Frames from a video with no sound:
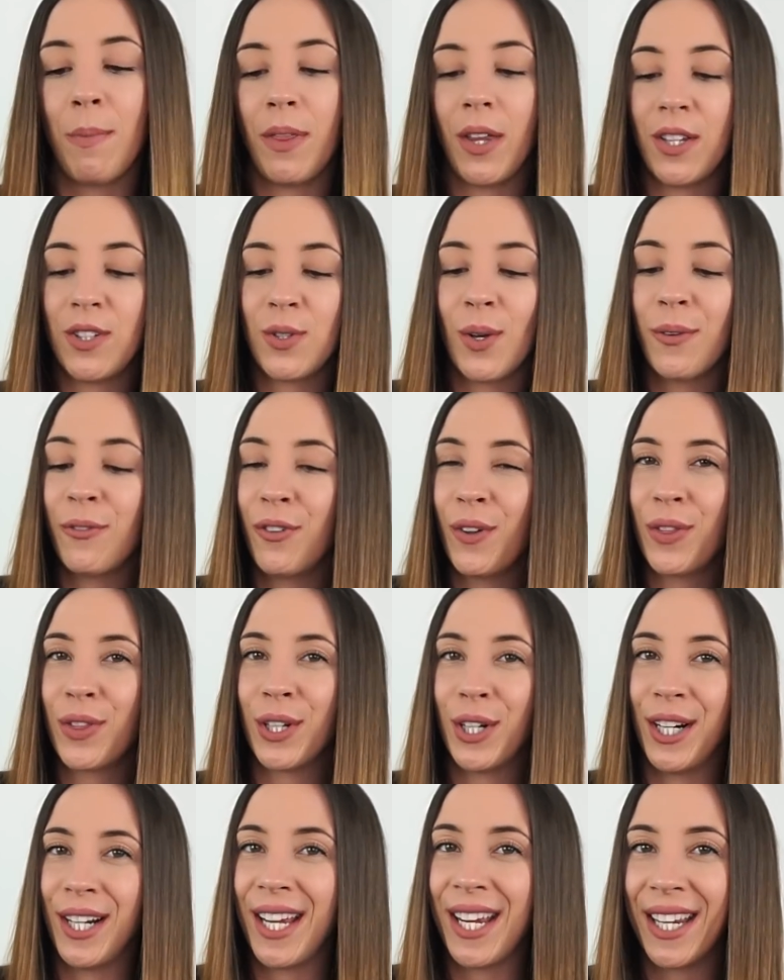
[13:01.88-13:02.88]
but they sold for
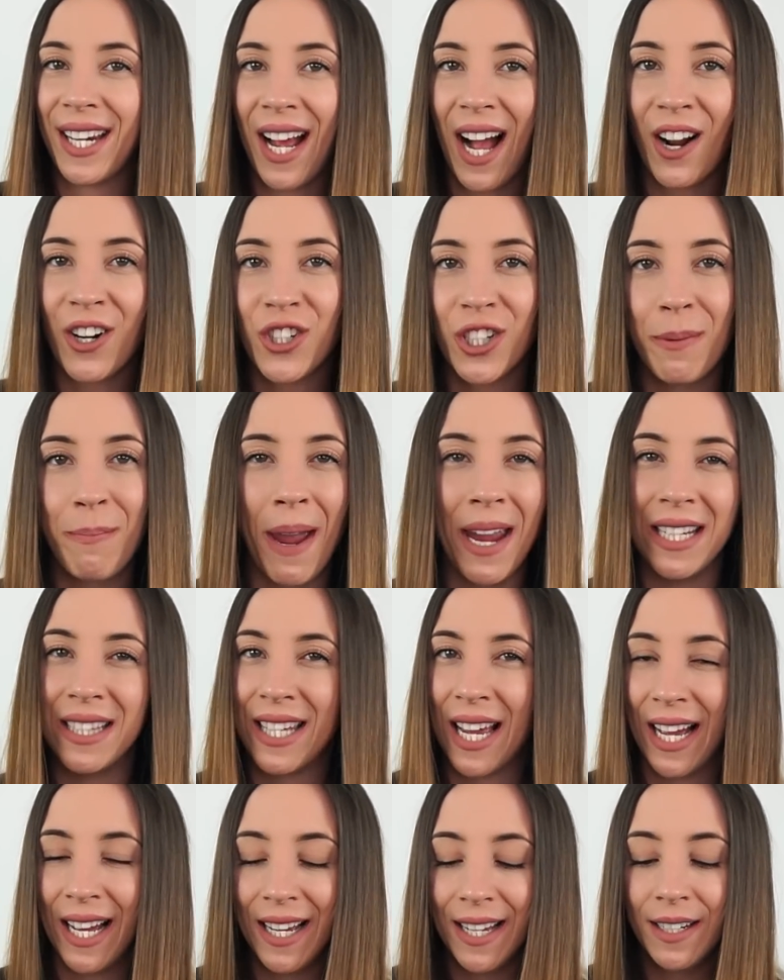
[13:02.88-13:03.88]
$30 and I actually paid
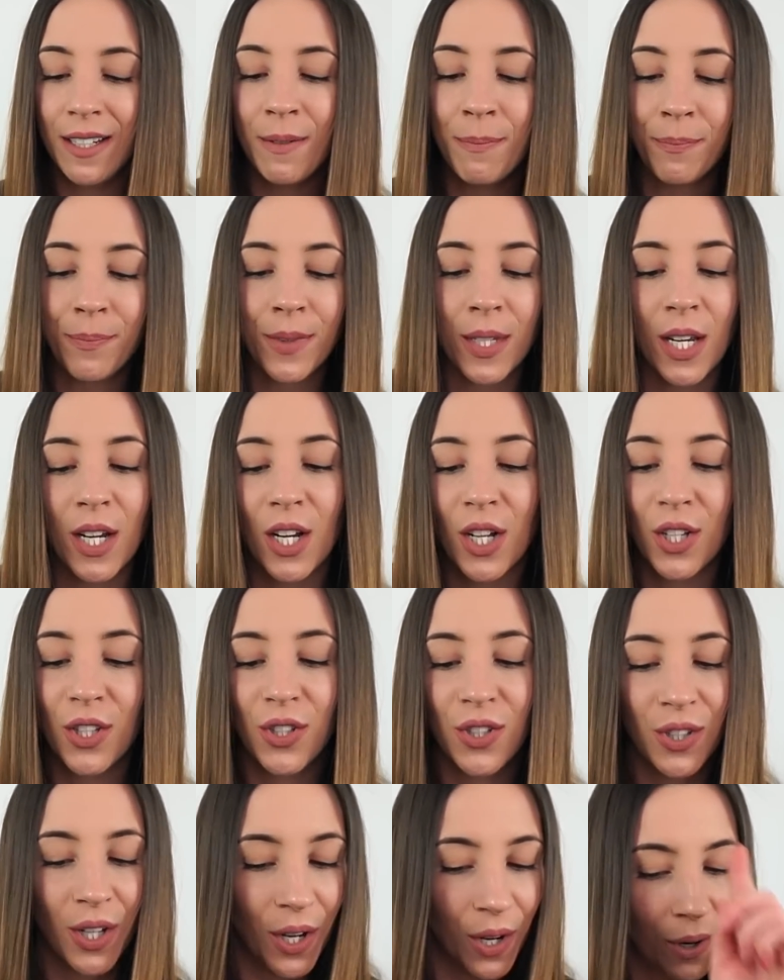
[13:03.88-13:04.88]
$10.
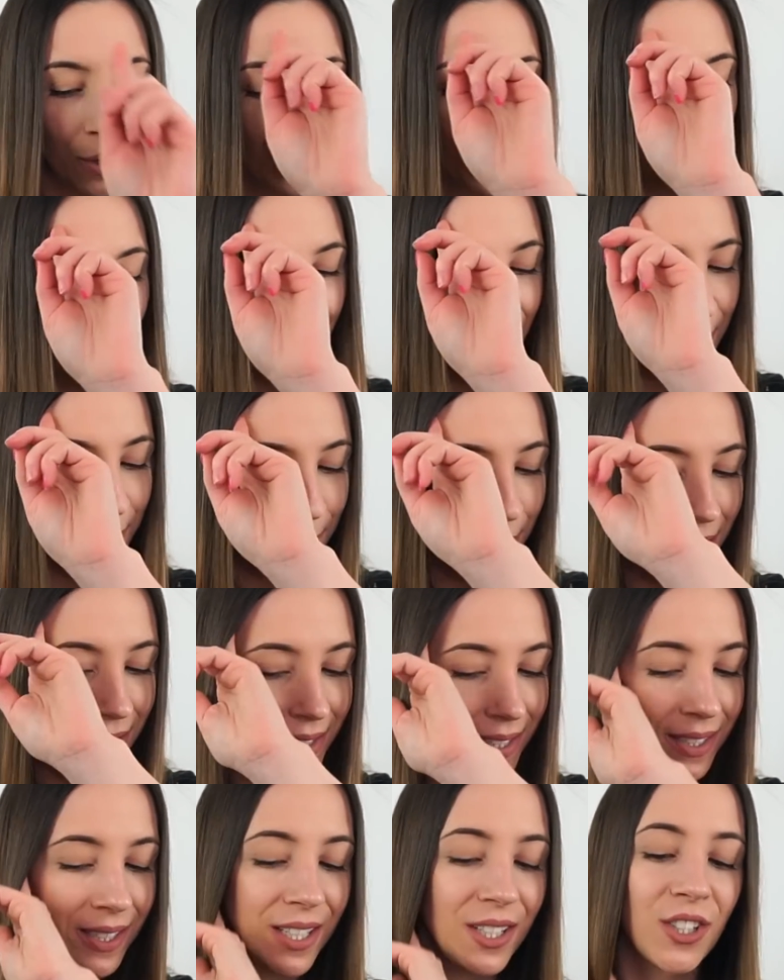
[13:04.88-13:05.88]
So I
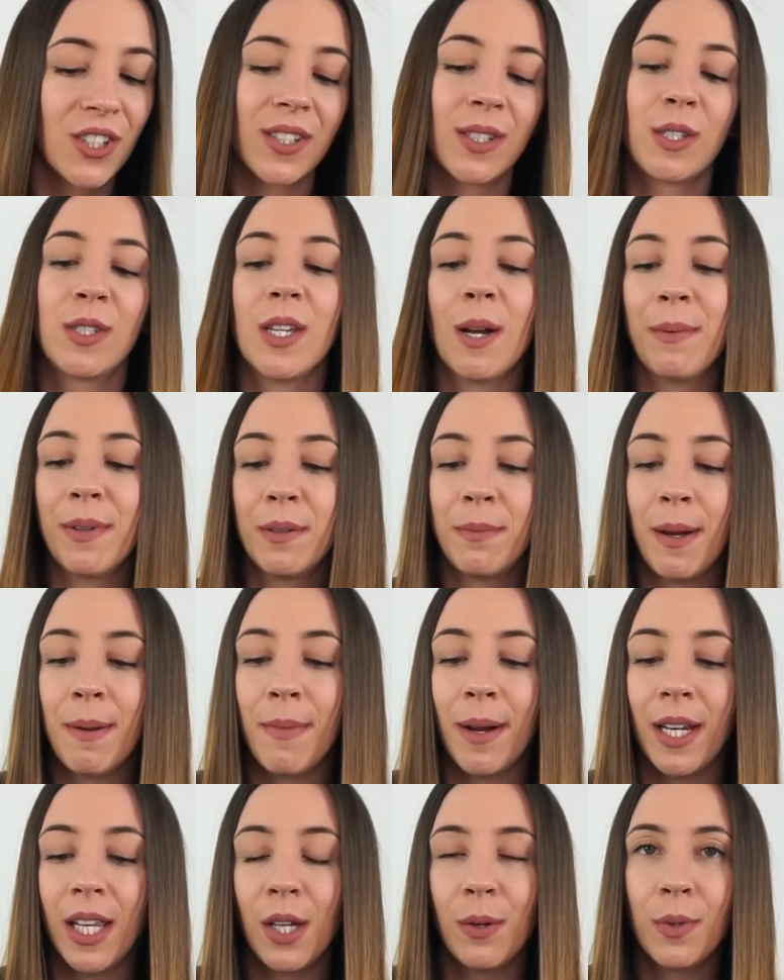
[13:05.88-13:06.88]
basically just doubled my
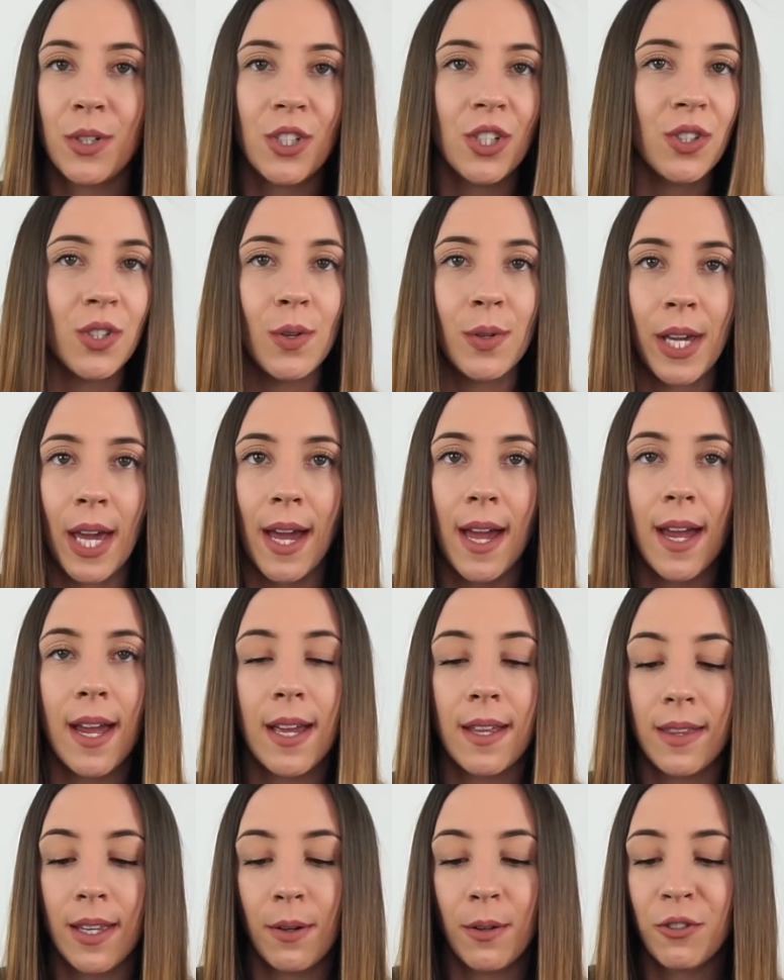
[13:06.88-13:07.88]
money, which is
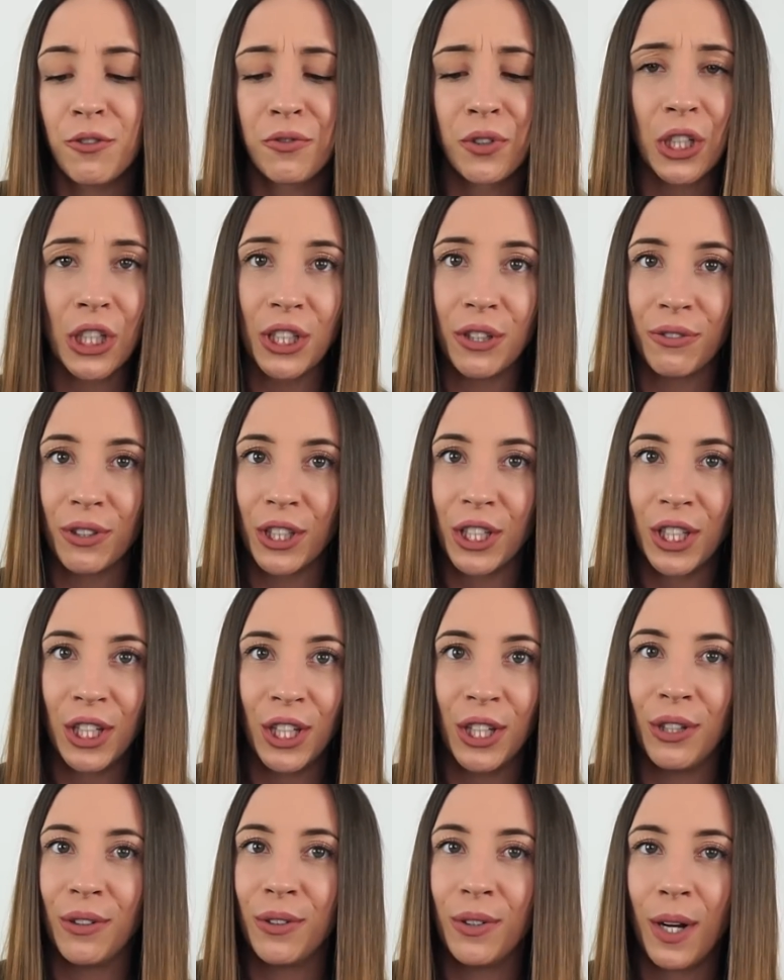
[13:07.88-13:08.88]
okay. They were really, really
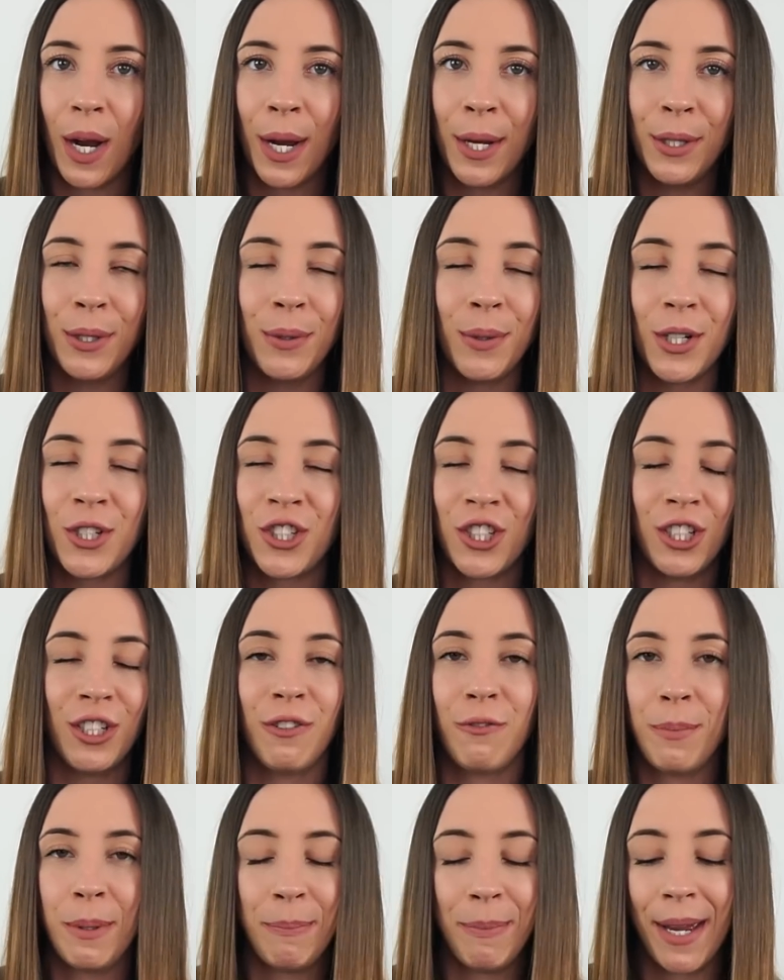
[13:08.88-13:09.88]
cute. I knew I
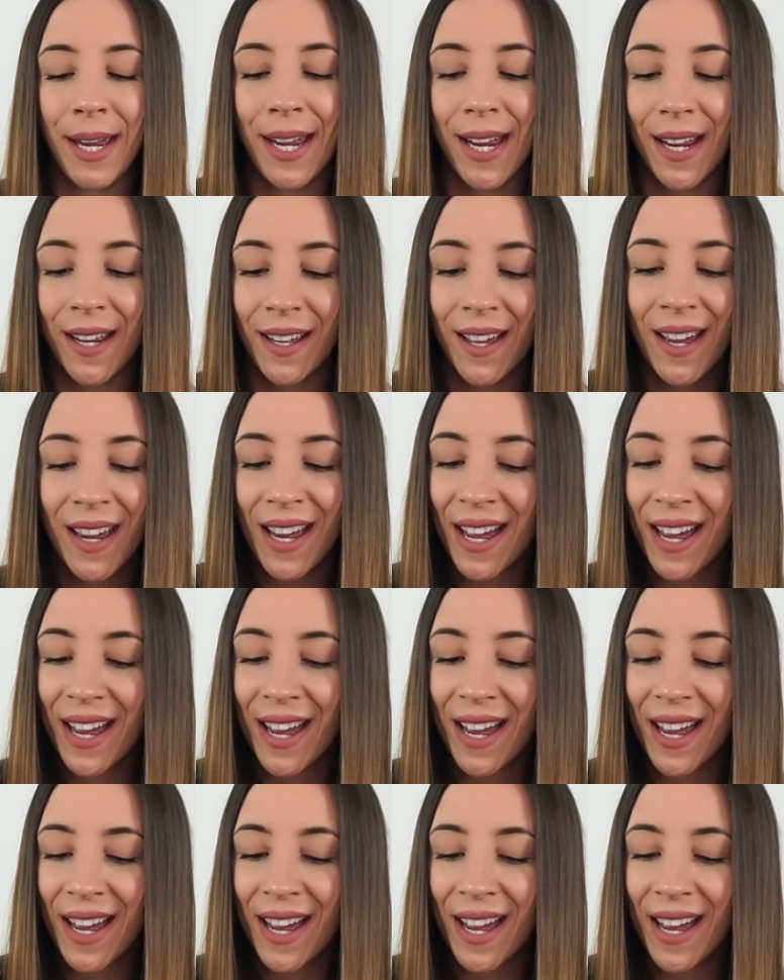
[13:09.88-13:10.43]
shouldn't have been paying